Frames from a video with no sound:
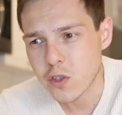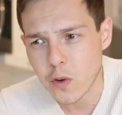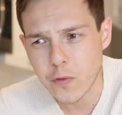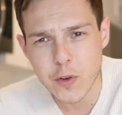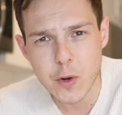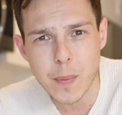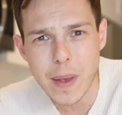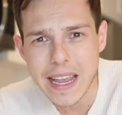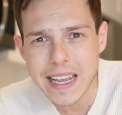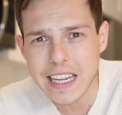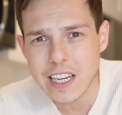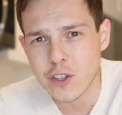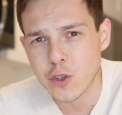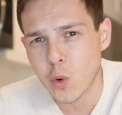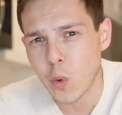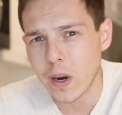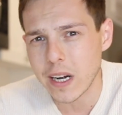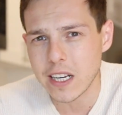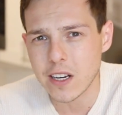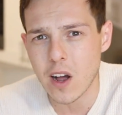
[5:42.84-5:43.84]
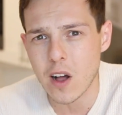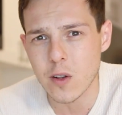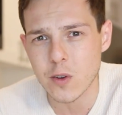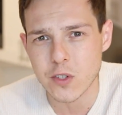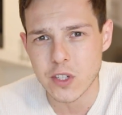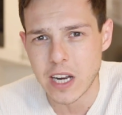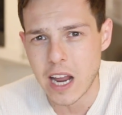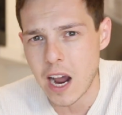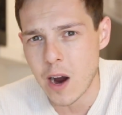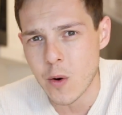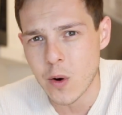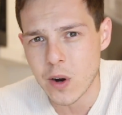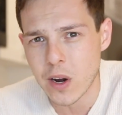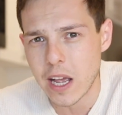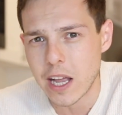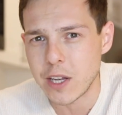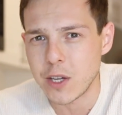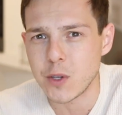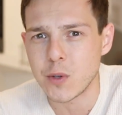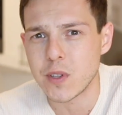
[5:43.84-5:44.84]
So if you're making $20 an hour
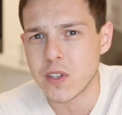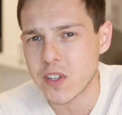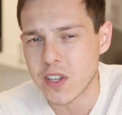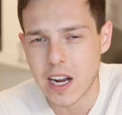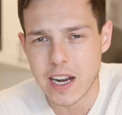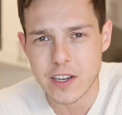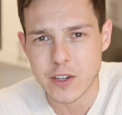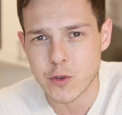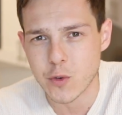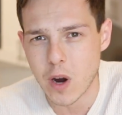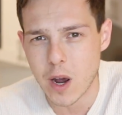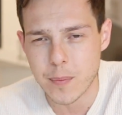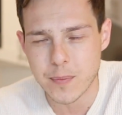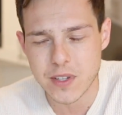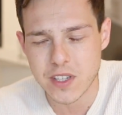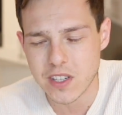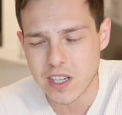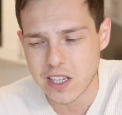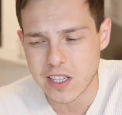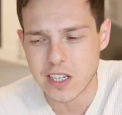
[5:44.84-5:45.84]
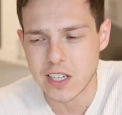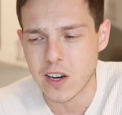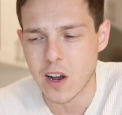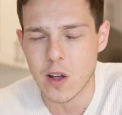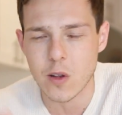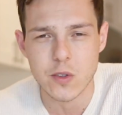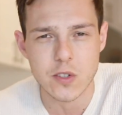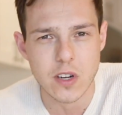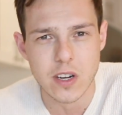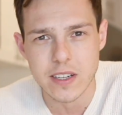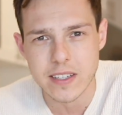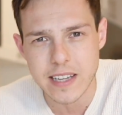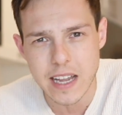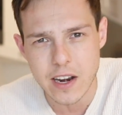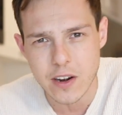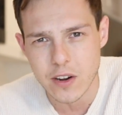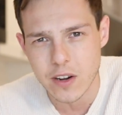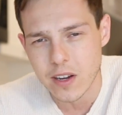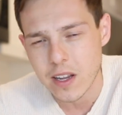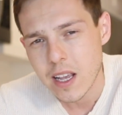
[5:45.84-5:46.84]
and you decide to drop $60 on
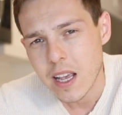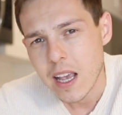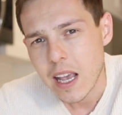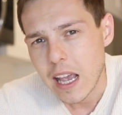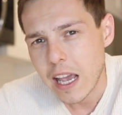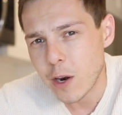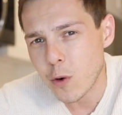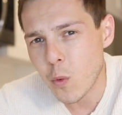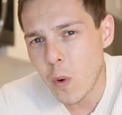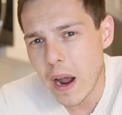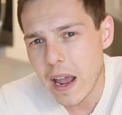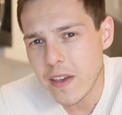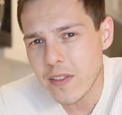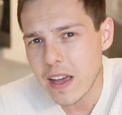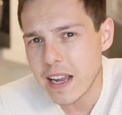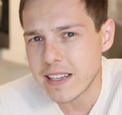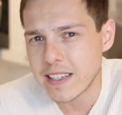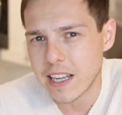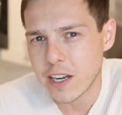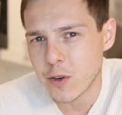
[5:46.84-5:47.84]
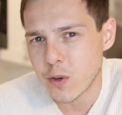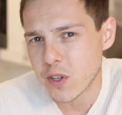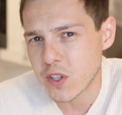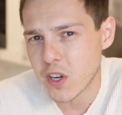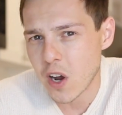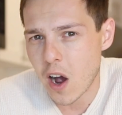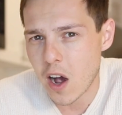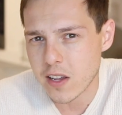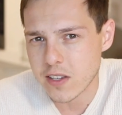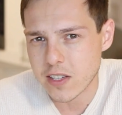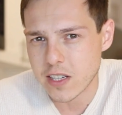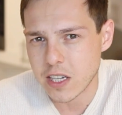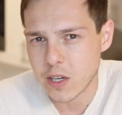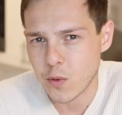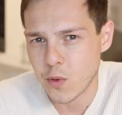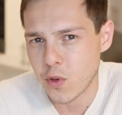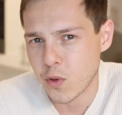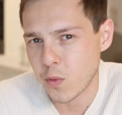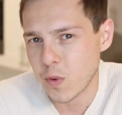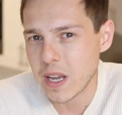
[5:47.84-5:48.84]
dinner, in a way that dinner is costing
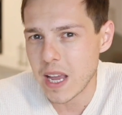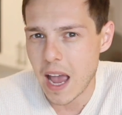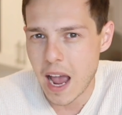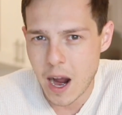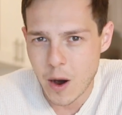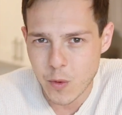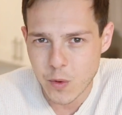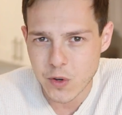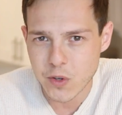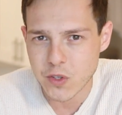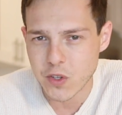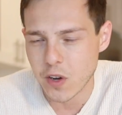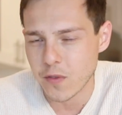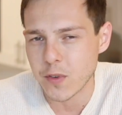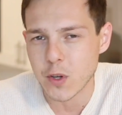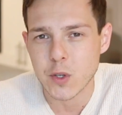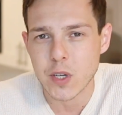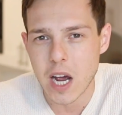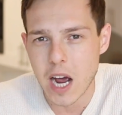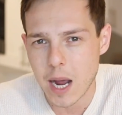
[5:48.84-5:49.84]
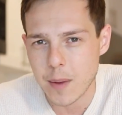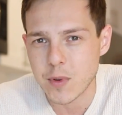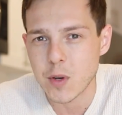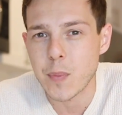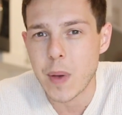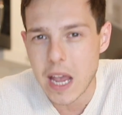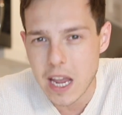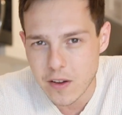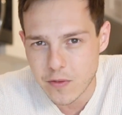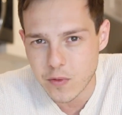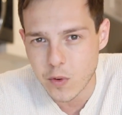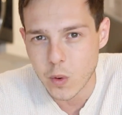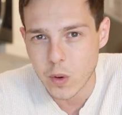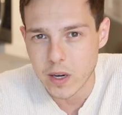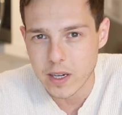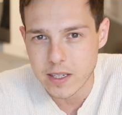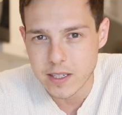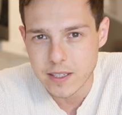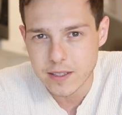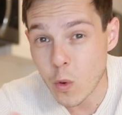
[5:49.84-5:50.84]
you 3 hours of your time to pay
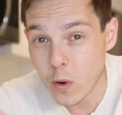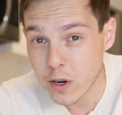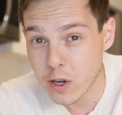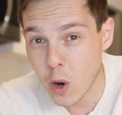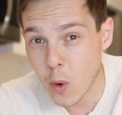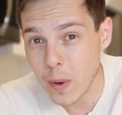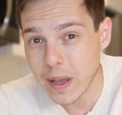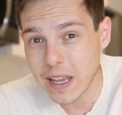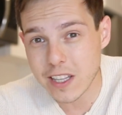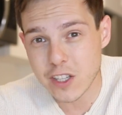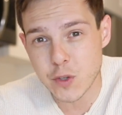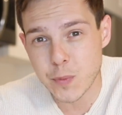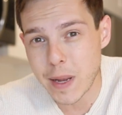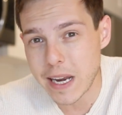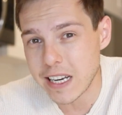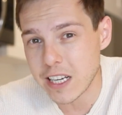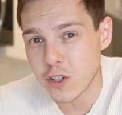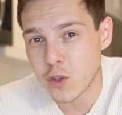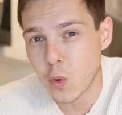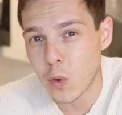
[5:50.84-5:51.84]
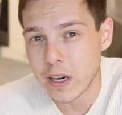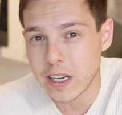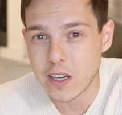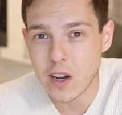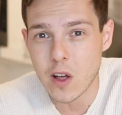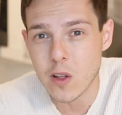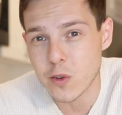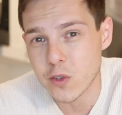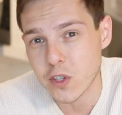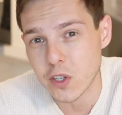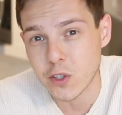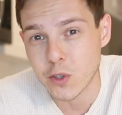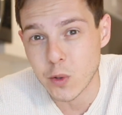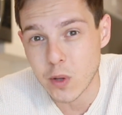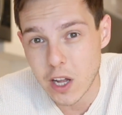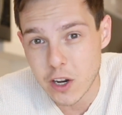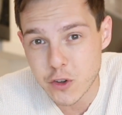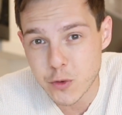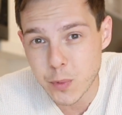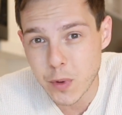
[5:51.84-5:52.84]
for it. Or going and spending $20 on your
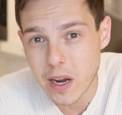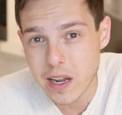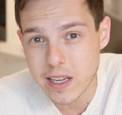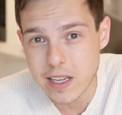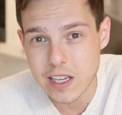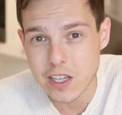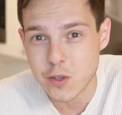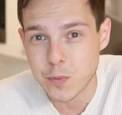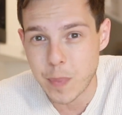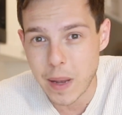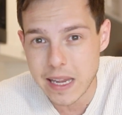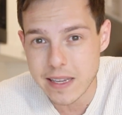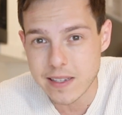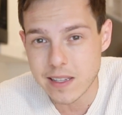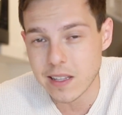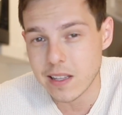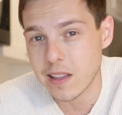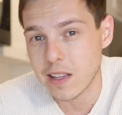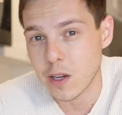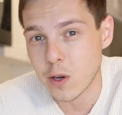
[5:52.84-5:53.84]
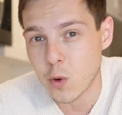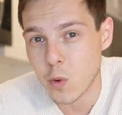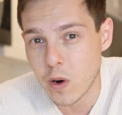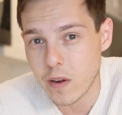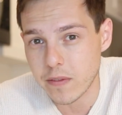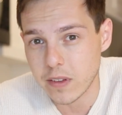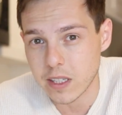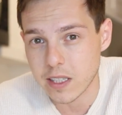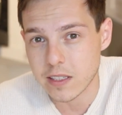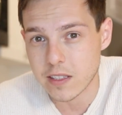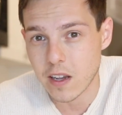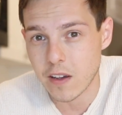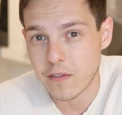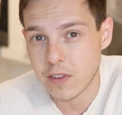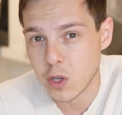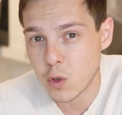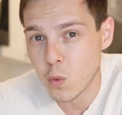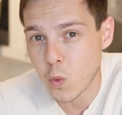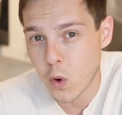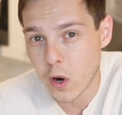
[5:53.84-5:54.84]
lunch break is basically the equivalent of
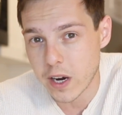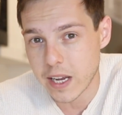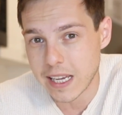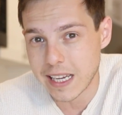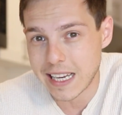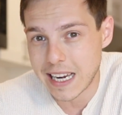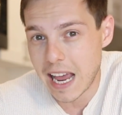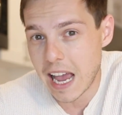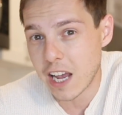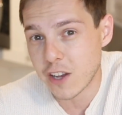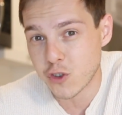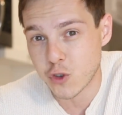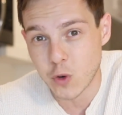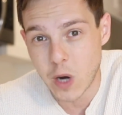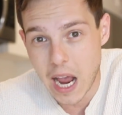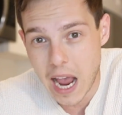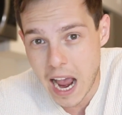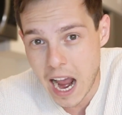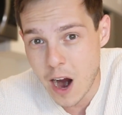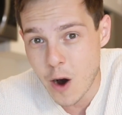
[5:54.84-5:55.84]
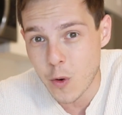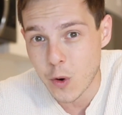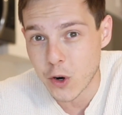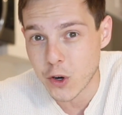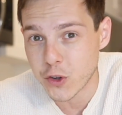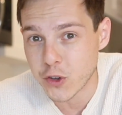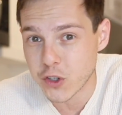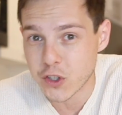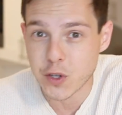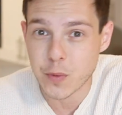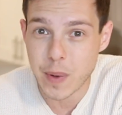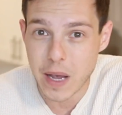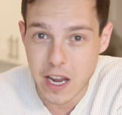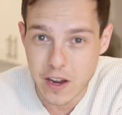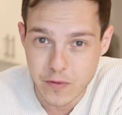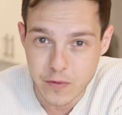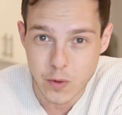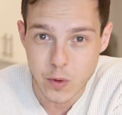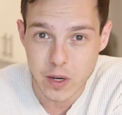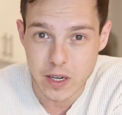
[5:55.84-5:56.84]
you working an extra hour just to
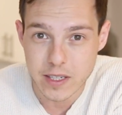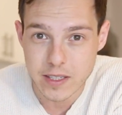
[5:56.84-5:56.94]
pay for